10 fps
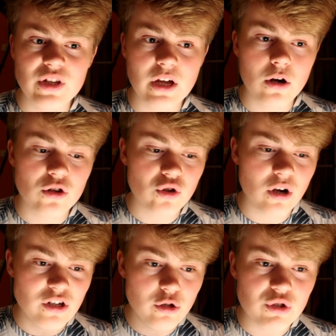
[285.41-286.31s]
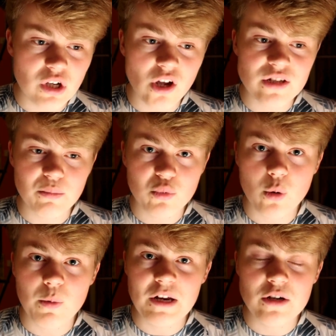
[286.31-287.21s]
They're going to try and utilise him
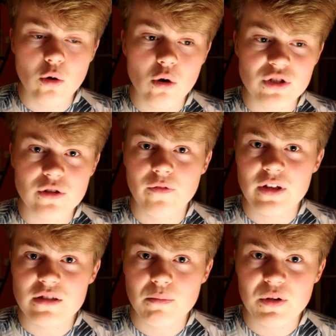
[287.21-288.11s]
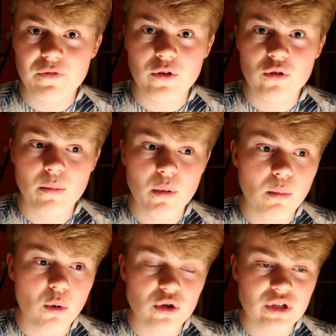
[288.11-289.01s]
properly, not as a defensive midfielder, but
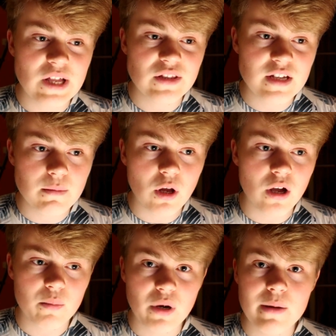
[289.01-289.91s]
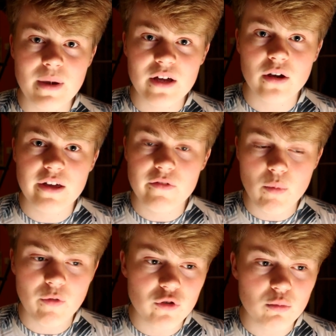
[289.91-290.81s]
more as that deep lying playmaker. Give
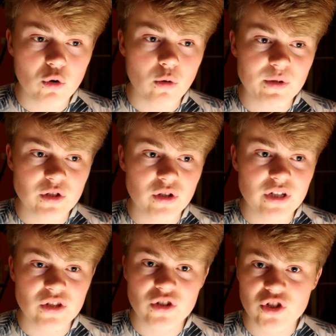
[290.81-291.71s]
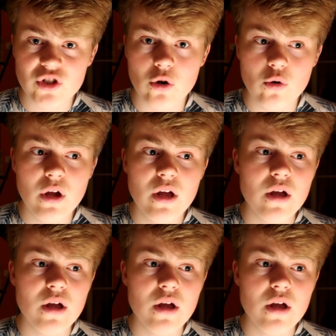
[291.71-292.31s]
him a few more opportunities to show.